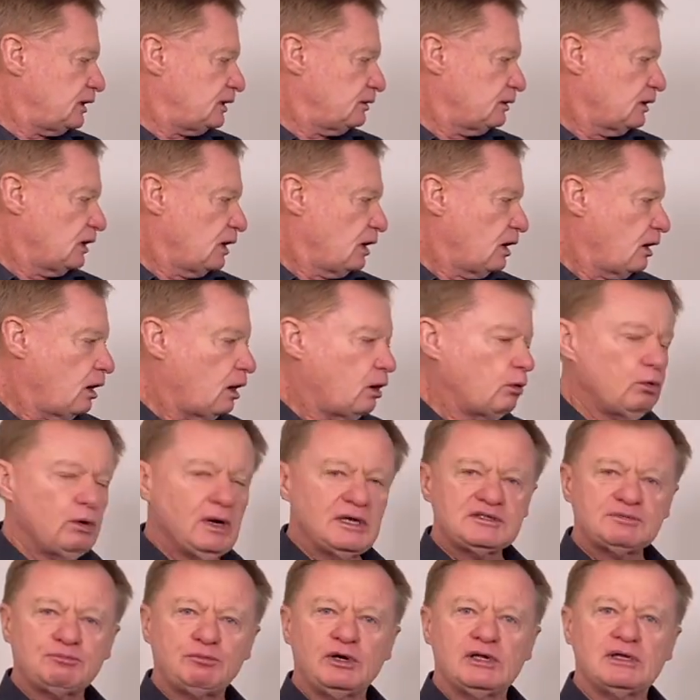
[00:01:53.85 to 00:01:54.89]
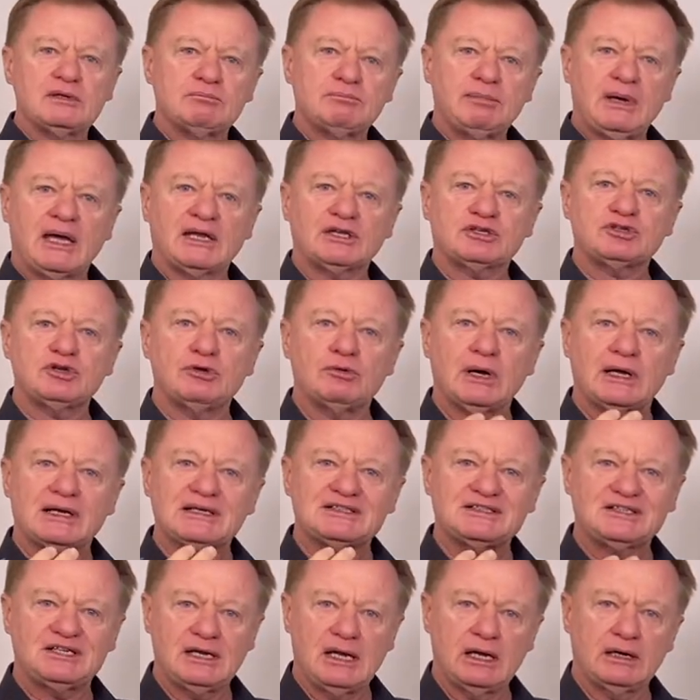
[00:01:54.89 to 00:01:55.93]
I always bring it back to a
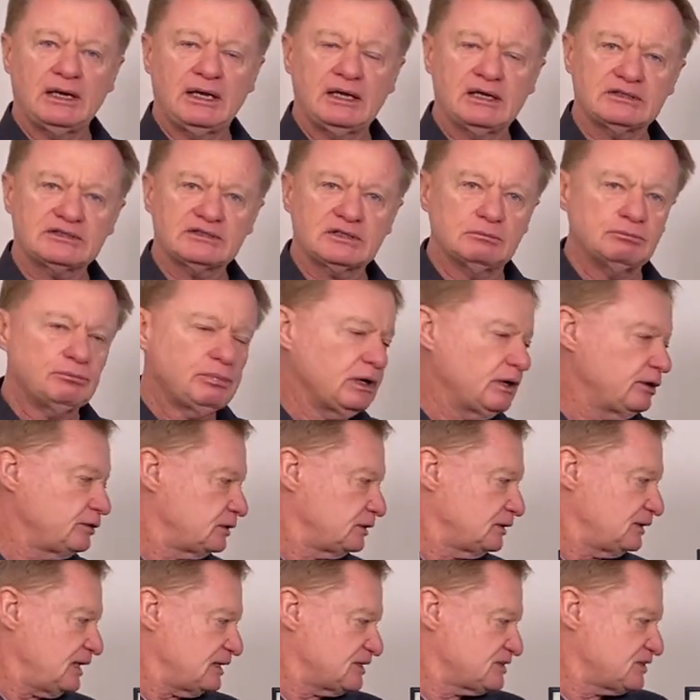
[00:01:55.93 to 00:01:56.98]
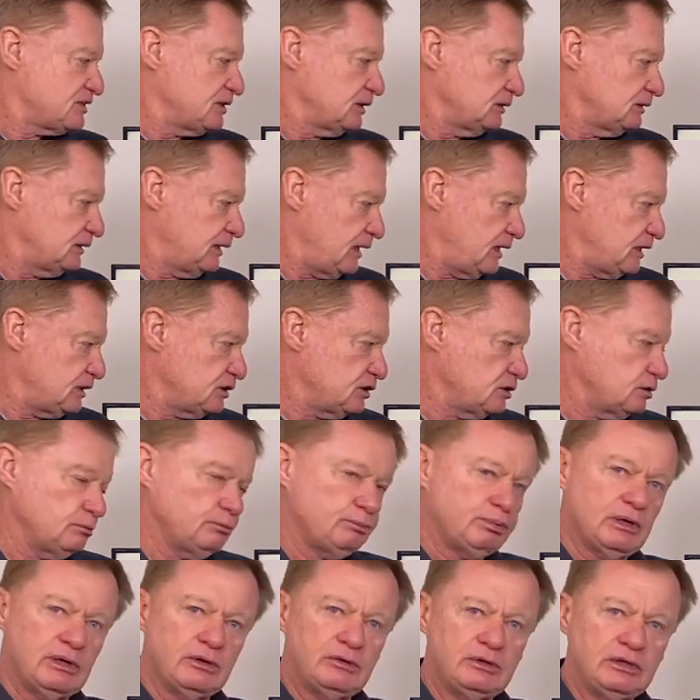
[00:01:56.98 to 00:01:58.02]
townhouse component. That's the land
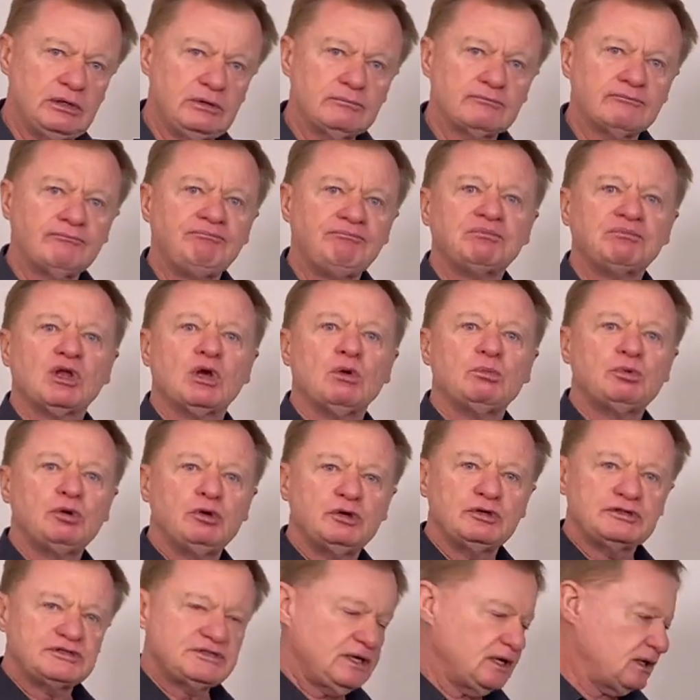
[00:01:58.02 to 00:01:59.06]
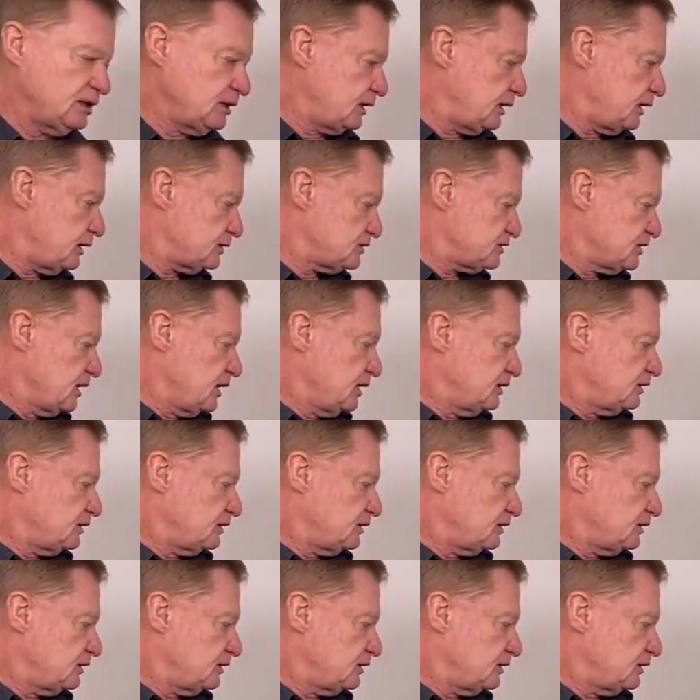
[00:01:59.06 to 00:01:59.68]
component per townhouse.